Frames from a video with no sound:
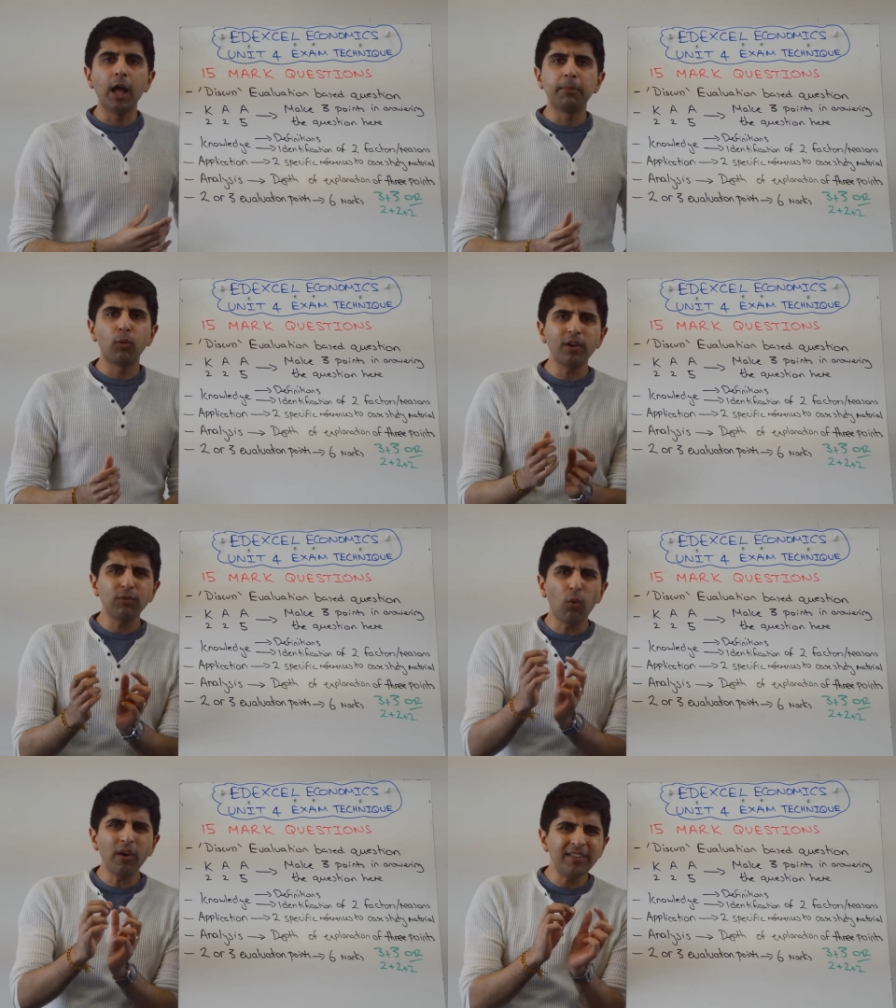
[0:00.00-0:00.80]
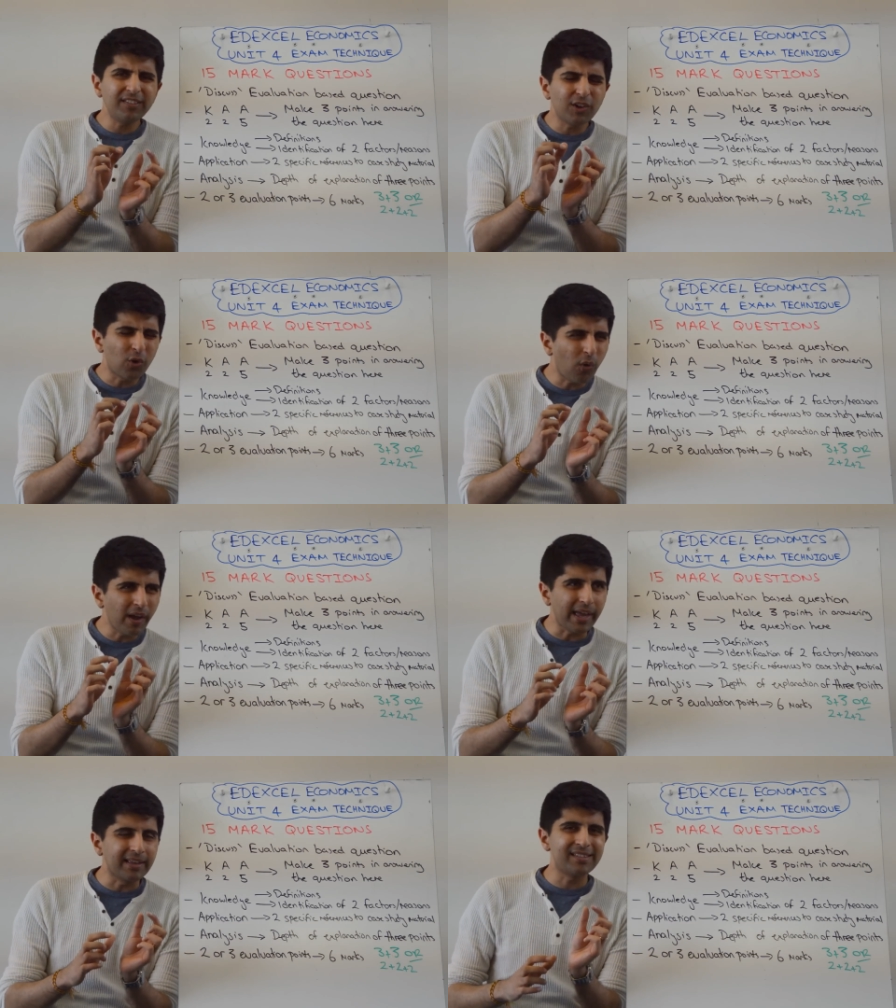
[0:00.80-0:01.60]
But what if one isn't
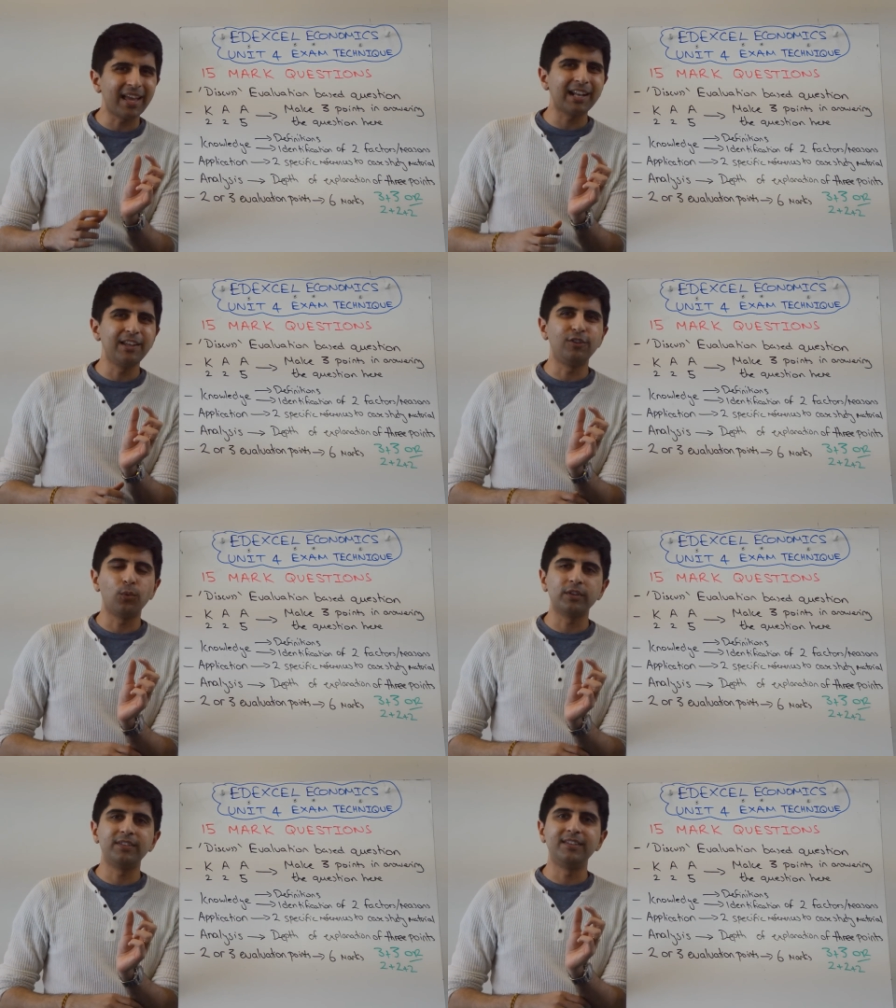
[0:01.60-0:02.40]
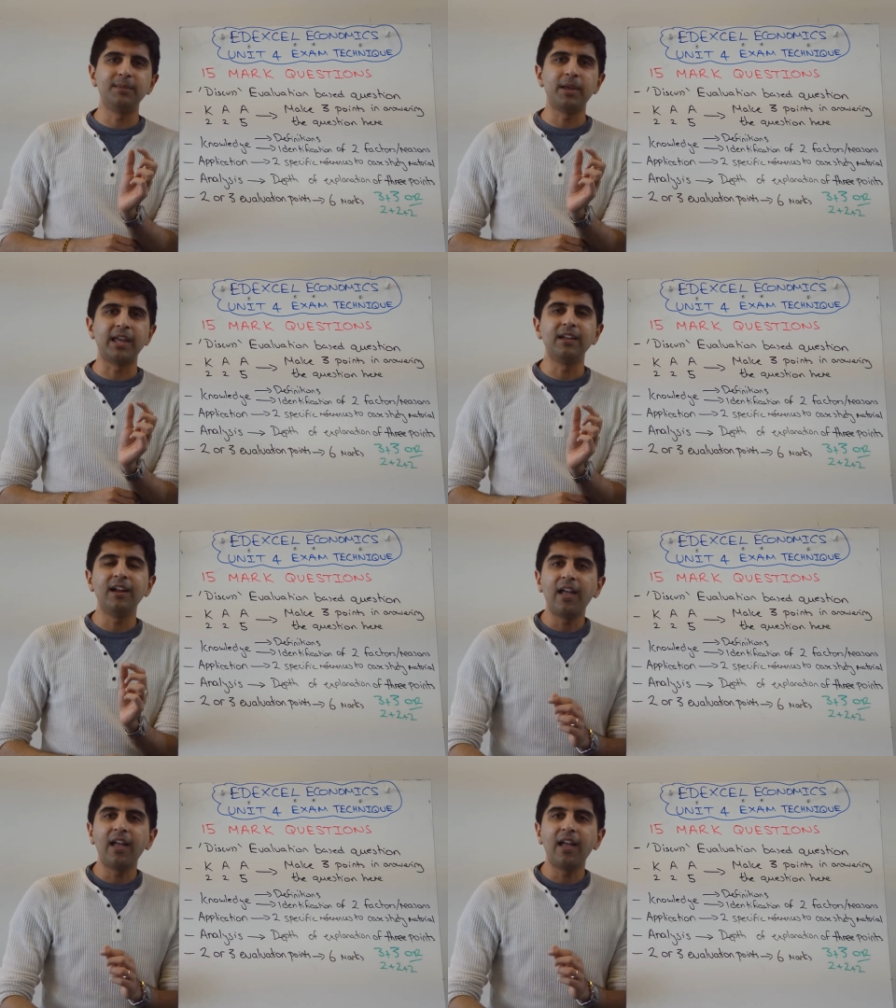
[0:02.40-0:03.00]
quite exactly as you want it to be?